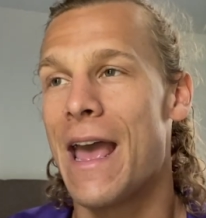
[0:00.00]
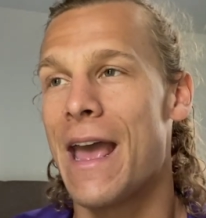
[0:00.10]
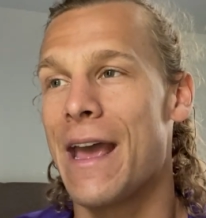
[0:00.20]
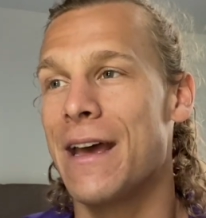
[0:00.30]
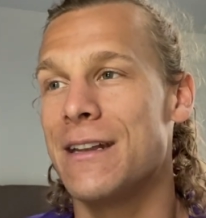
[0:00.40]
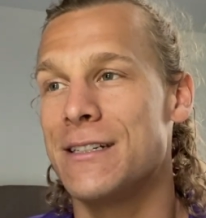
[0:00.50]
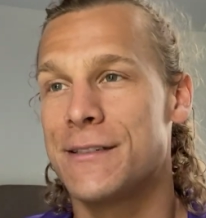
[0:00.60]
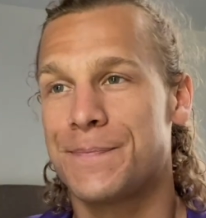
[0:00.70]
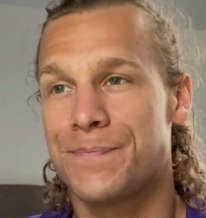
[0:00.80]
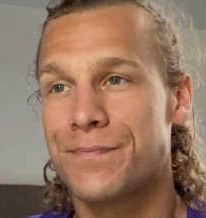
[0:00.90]
And
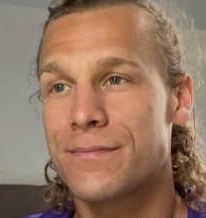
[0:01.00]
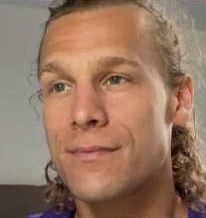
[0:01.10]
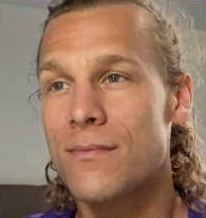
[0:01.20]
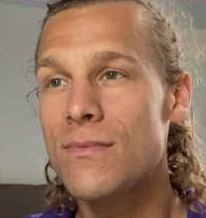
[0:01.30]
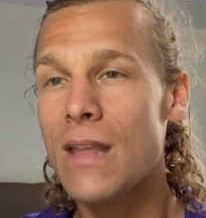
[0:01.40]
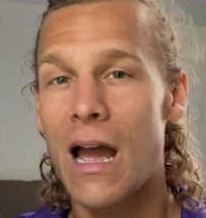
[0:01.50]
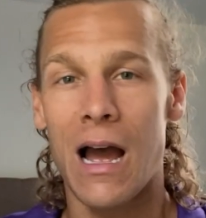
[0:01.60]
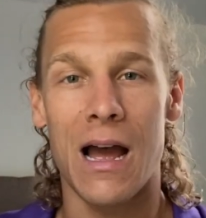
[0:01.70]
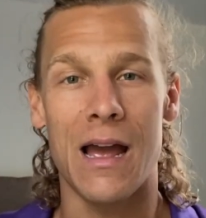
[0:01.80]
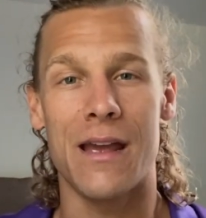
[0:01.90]

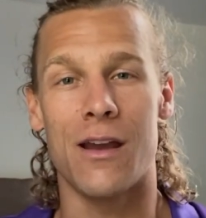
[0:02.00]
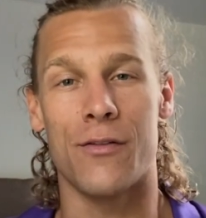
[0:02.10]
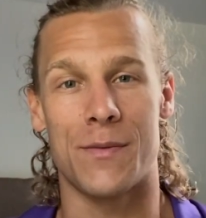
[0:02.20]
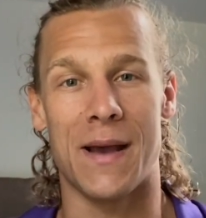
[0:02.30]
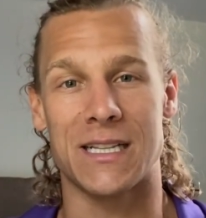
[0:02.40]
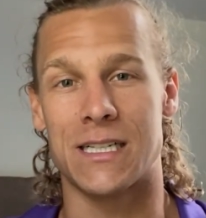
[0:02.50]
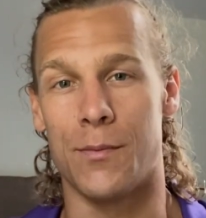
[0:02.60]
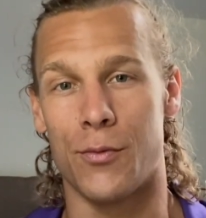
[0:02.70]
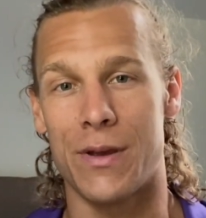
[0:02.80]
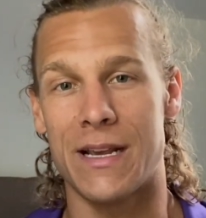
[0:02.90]
over the past
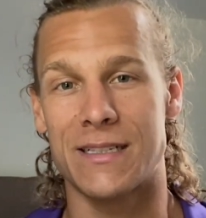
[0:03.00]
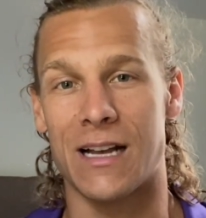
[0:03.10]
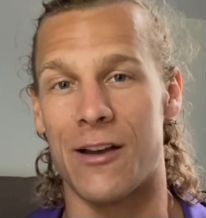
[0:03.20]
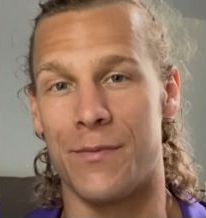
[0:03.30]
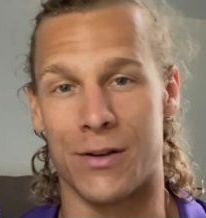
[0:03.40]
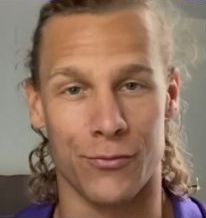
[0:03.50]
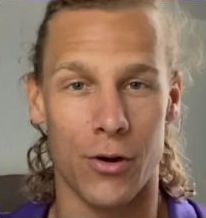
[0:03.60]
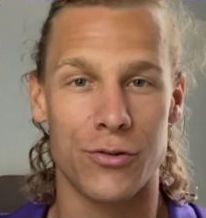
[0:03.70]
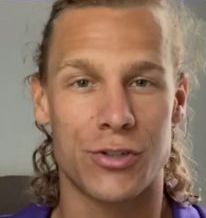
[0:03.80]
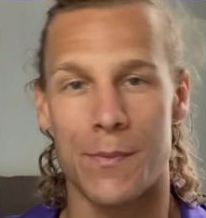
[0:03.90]
couple weeks, I've been
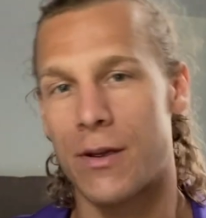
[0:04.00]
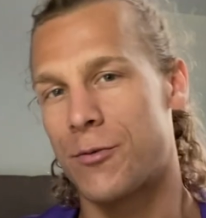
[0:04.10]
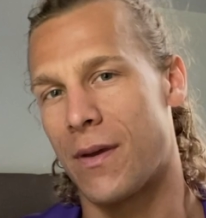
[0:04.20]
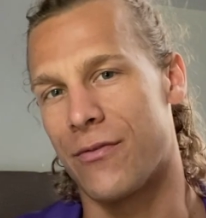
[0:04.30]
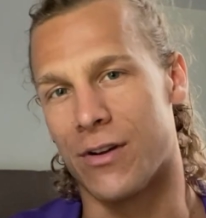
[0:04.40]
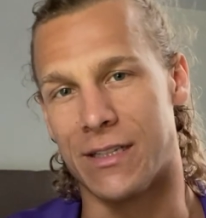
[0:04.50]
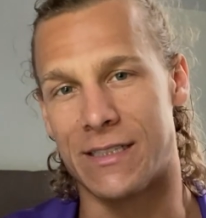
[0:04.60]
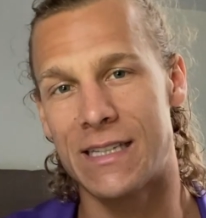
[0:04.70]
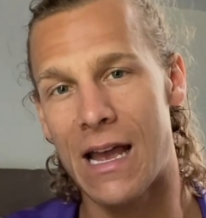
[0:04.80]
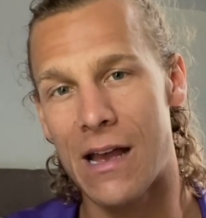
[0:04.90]
road tripping with my friend
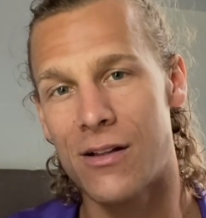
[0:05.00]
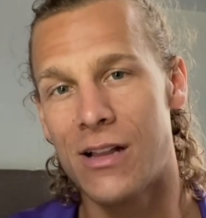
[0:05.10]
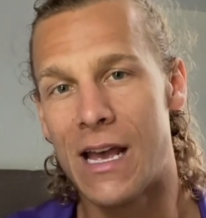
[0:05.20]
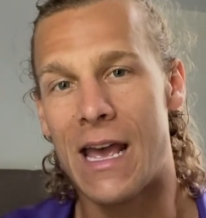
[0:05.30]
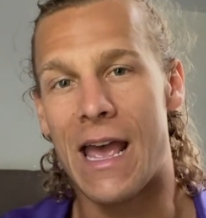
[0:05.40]
Sal.